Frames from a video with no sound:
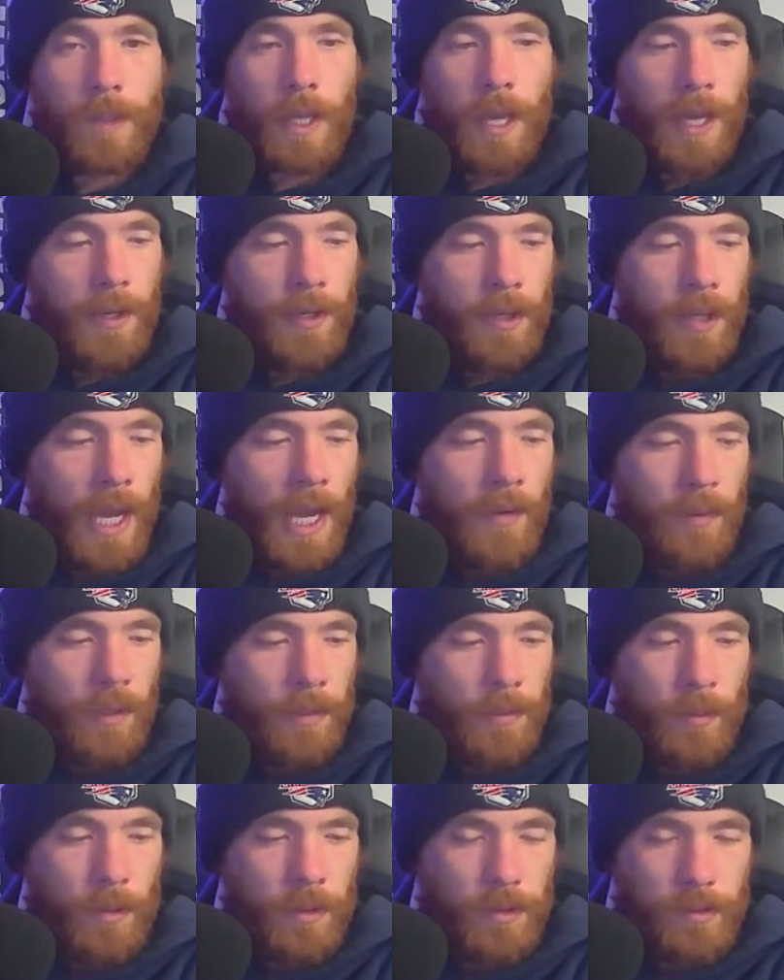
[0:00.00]
And
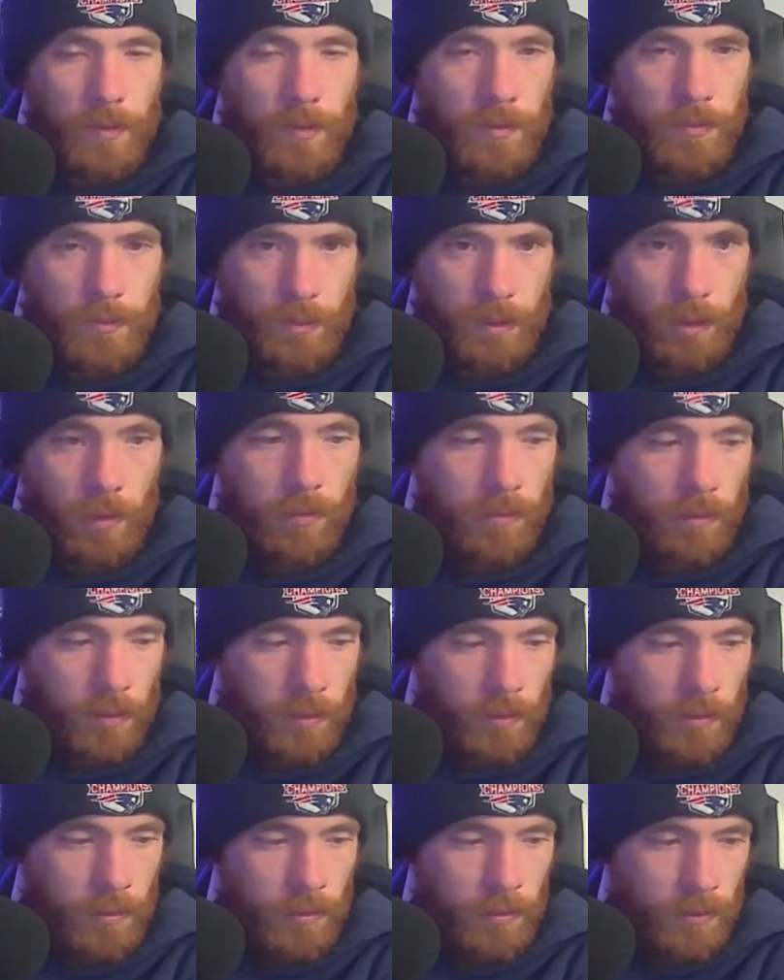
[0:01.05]
having
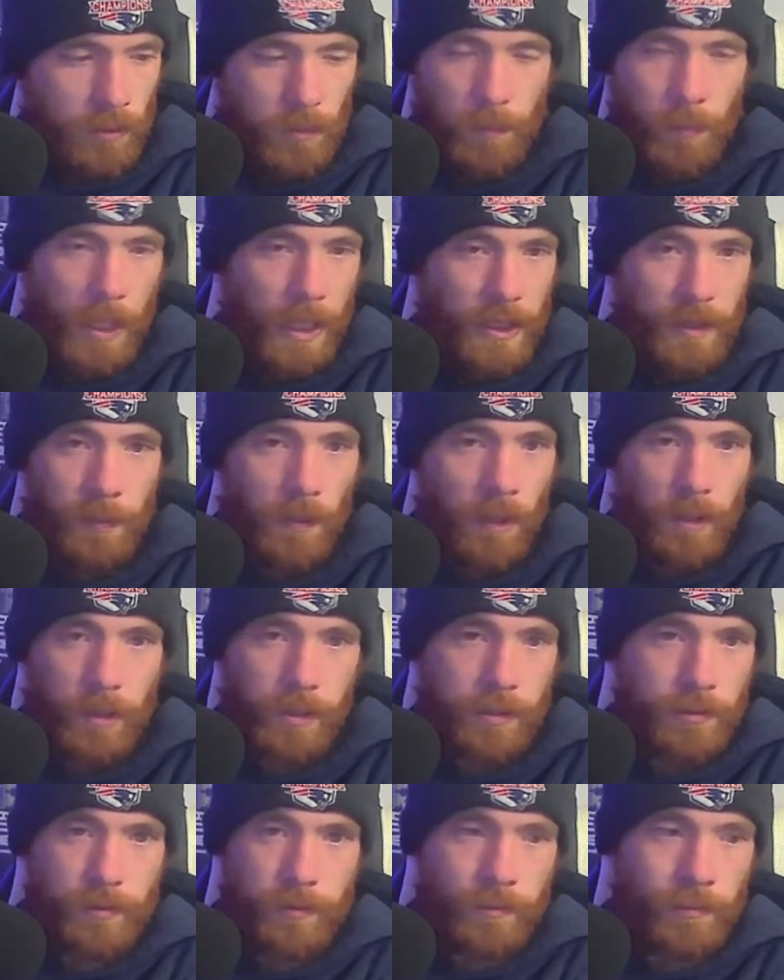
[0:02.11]
in baseball,
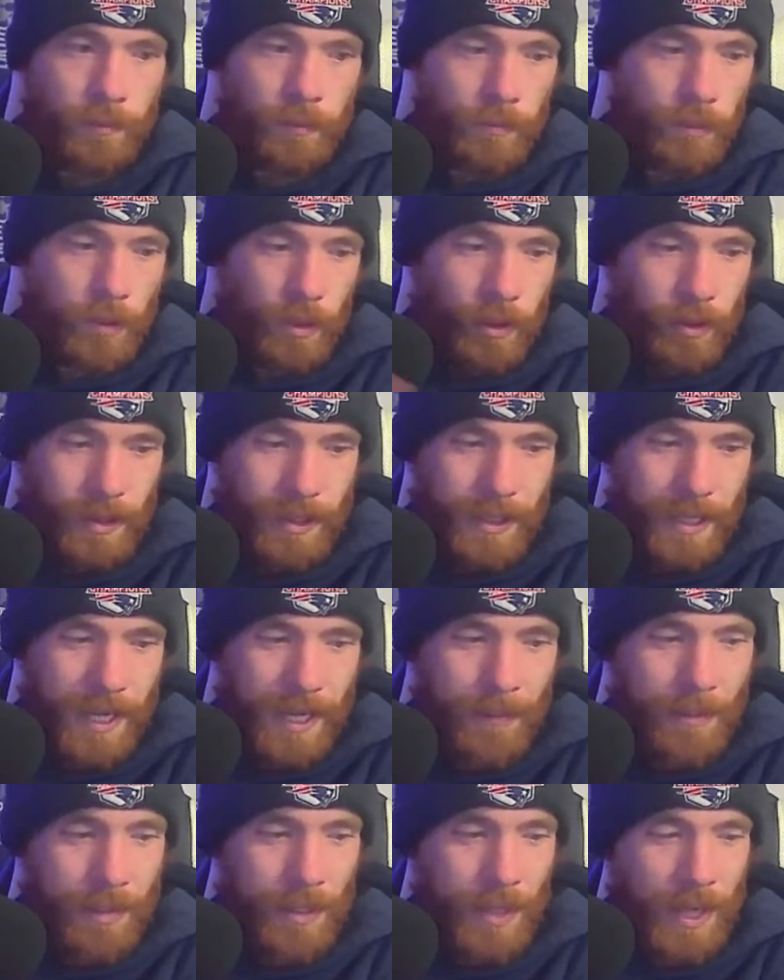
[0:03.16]
it's really
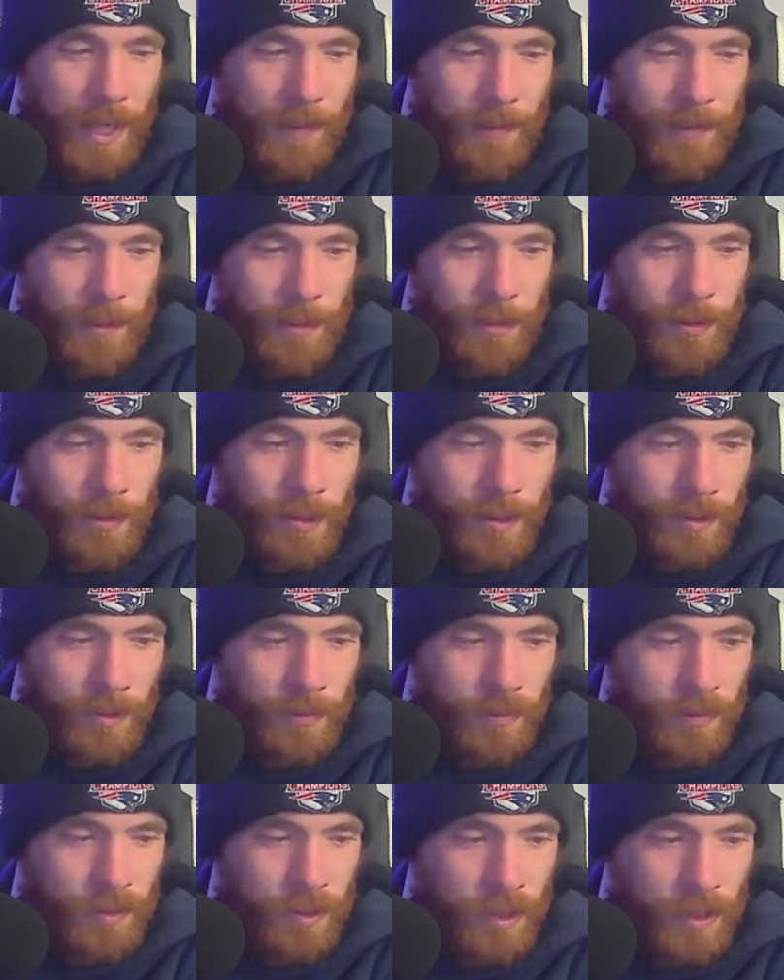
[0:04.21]
common to have 2
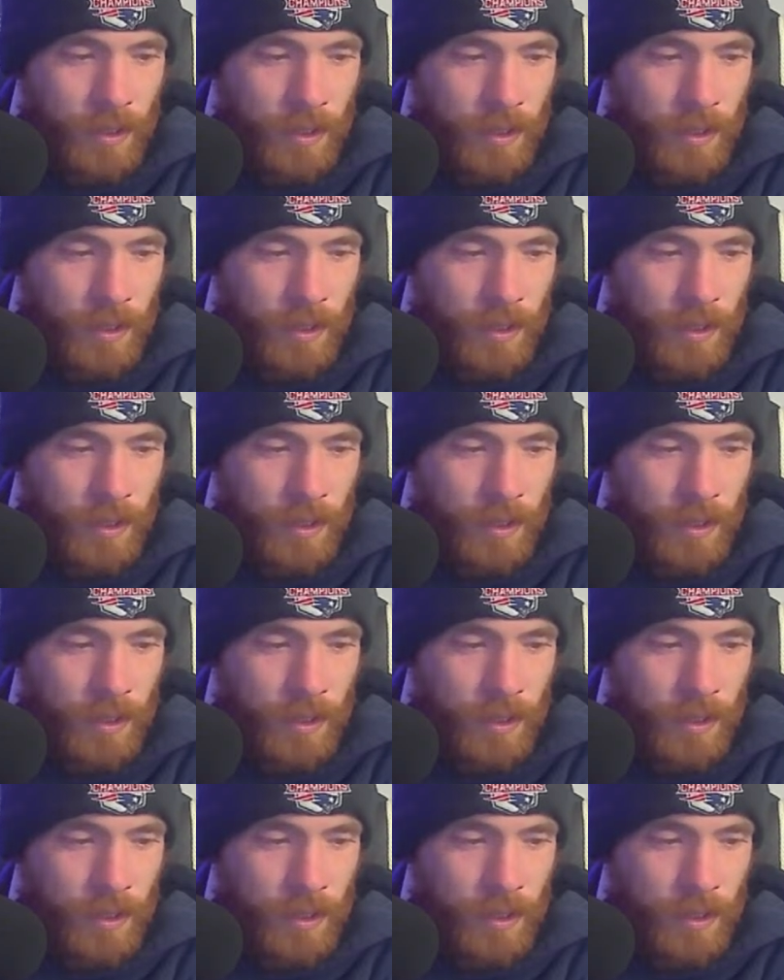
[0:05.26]
teams.